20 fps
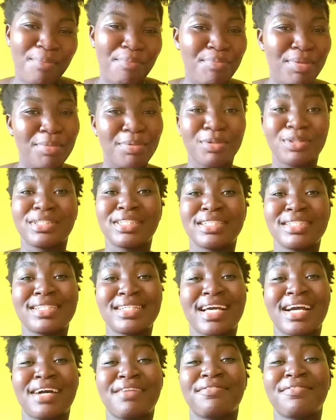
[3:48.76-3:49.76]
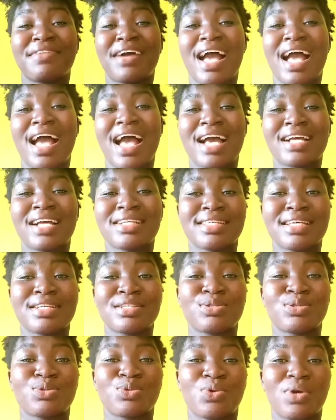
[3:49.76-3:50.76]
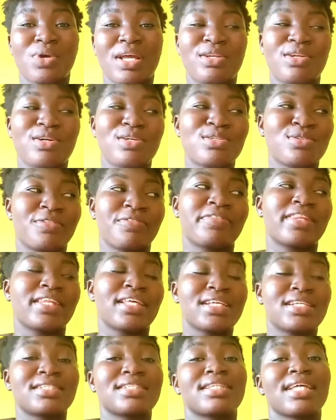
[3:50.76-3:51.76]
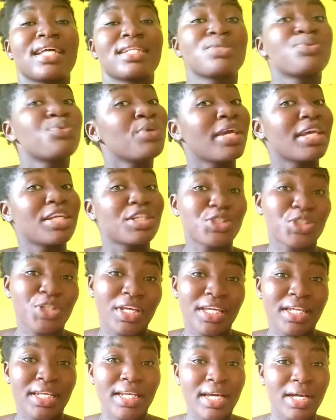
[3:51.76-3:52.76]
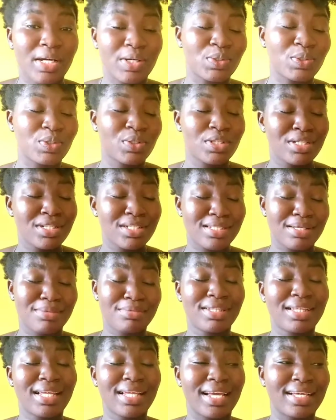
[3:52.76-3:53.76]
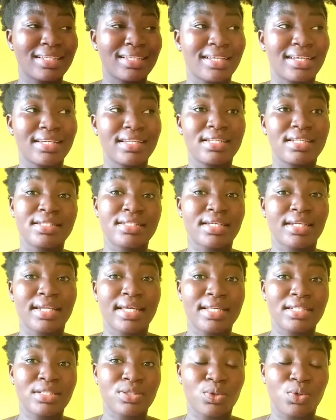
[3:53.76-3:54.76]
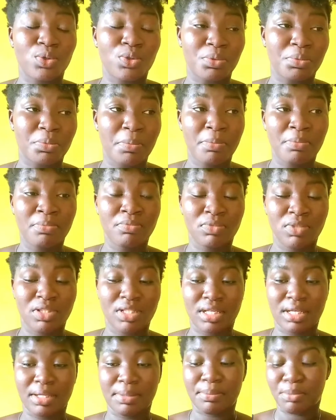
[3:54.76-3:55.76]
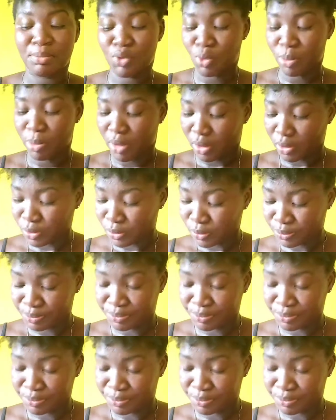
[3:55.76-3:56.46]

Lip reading: people didn't have access to a lot of things that we are enjoying now. Something like the internet or the mobile